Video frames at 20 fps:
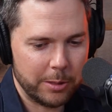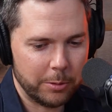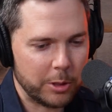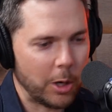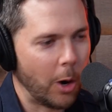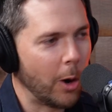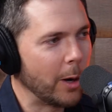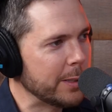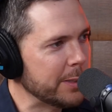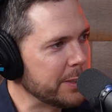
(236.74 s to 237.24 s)

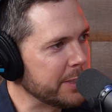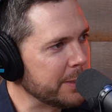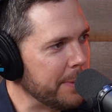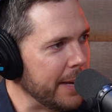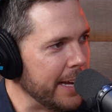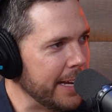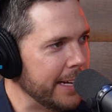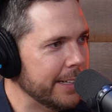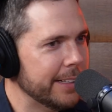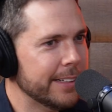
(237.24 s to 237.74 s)
garden
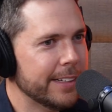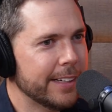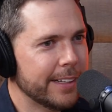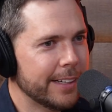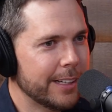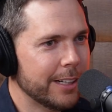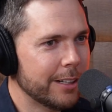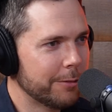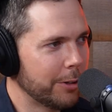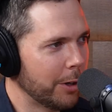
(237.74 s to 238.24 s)
spade
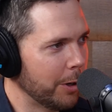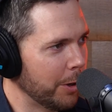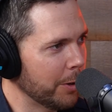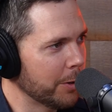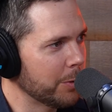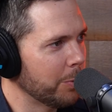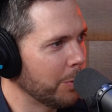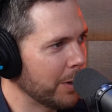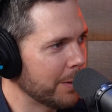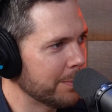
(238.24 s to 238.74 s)
for
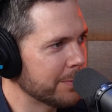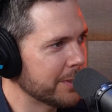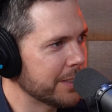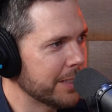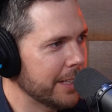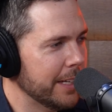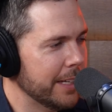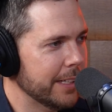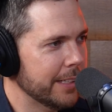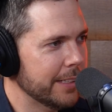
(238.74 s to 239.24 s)
earthworms
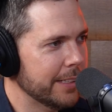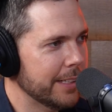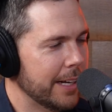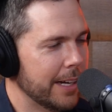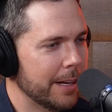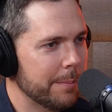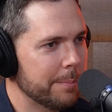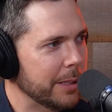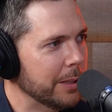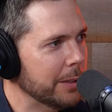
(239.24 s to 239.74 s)
and
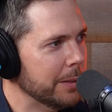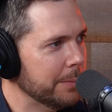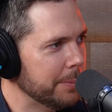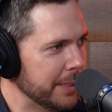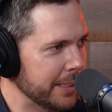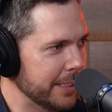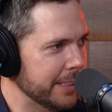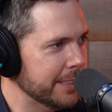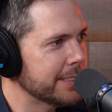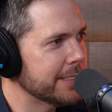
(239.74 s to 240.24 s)

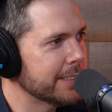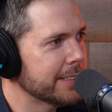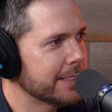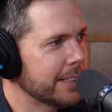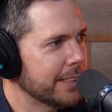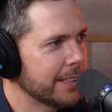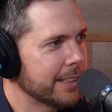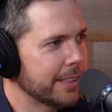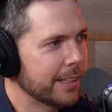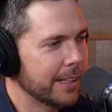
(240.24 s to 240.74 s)
millipedes.
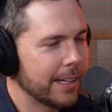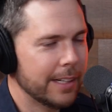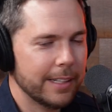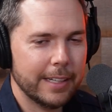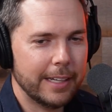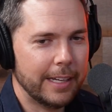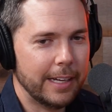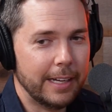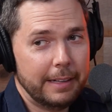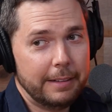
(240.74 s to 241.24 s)

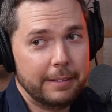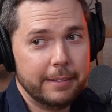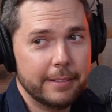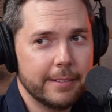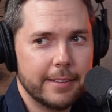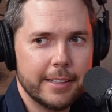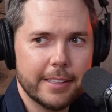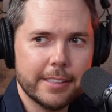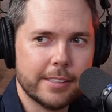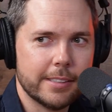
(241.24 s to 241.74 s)

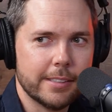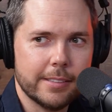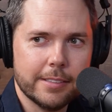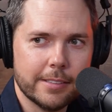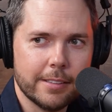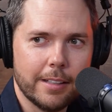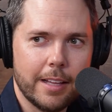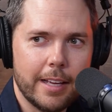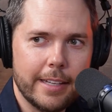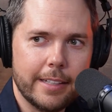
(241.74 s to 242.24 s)
This
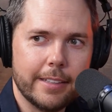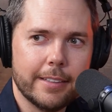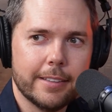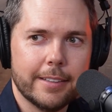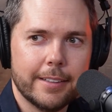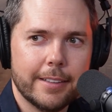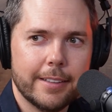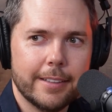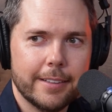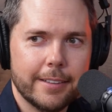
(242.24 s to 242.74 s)
is like
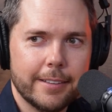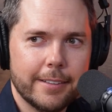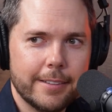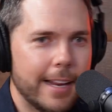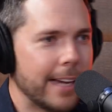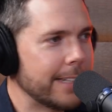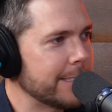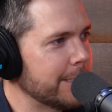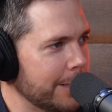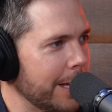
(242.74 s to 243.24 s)

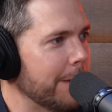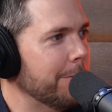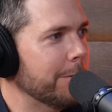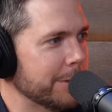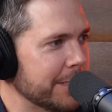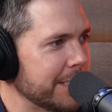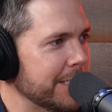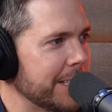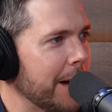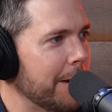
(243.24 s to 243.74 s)
next level
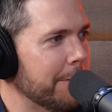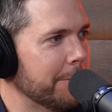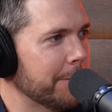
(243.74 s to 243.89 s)
stuff